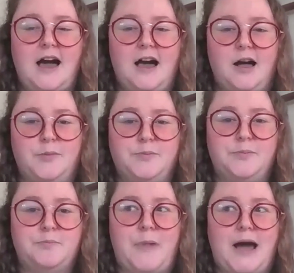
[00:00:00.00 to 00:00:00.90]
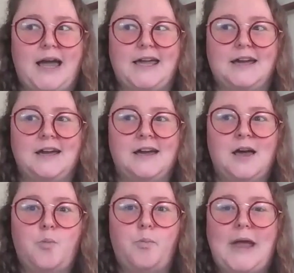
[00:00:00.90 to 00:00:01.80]
my
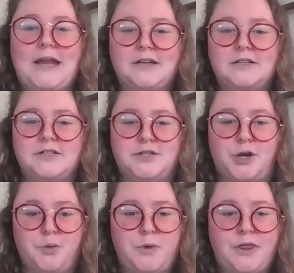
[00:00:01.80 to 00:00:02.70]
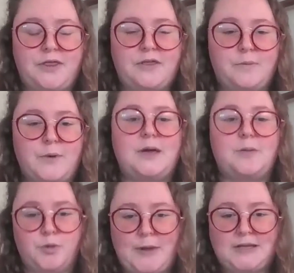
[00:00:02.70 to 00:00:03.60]
main concern with
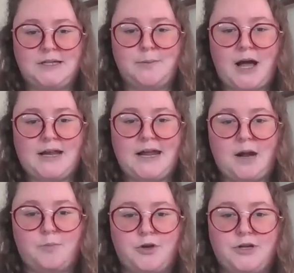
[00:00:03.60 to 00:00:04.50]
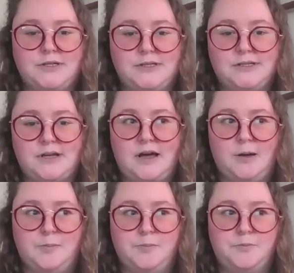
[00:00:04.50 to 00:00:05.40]
implementing body cameras
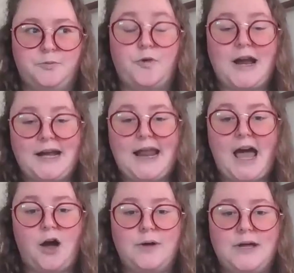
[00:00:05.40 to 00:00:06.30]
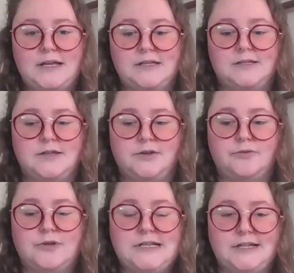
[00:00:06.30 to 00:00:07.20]
right now is
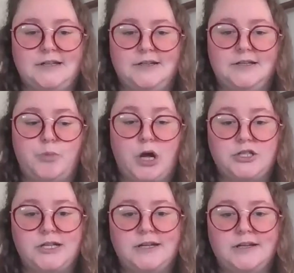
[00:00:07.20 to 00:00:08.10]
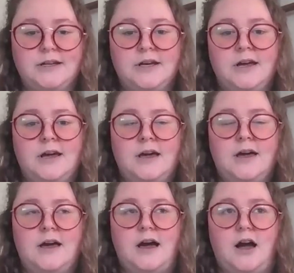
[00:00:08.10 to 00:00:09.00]
the recent budget
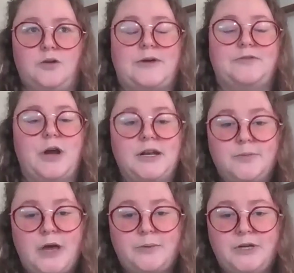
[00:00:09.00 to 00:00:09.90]
referendum